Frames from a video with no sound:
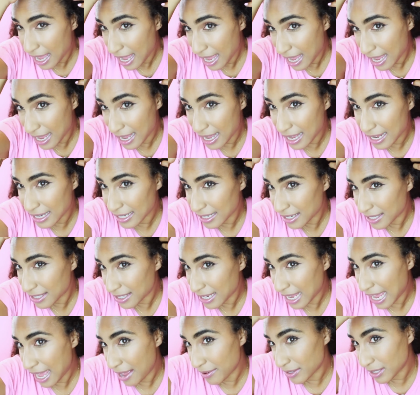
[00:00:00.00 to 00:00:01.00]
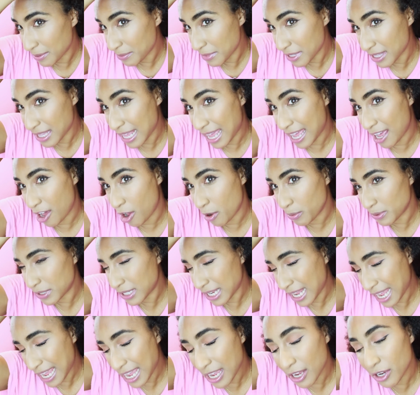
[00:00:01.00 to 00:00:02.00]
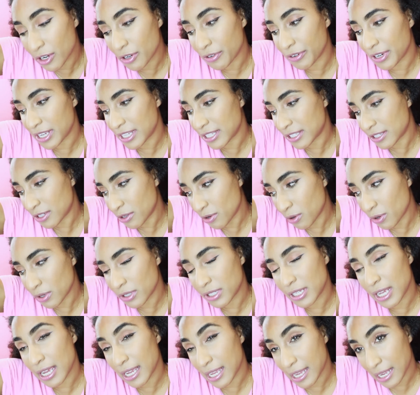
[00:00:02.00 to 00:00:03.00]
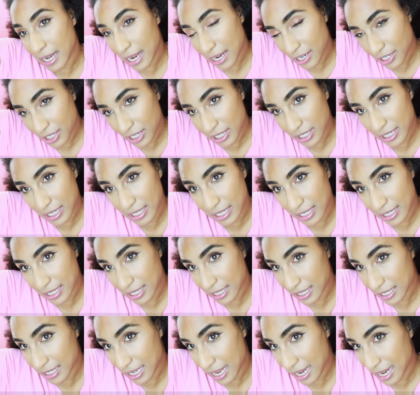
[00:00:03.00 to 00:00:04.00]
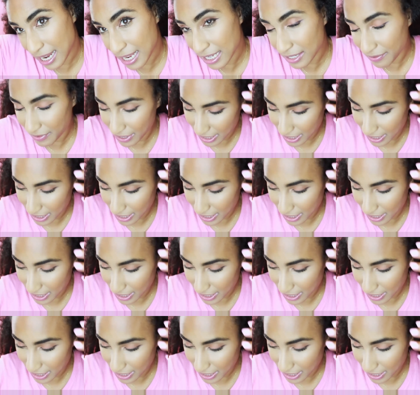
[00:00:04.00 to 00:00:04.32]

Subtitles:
And to have something that helps to increase your circulation to this extent is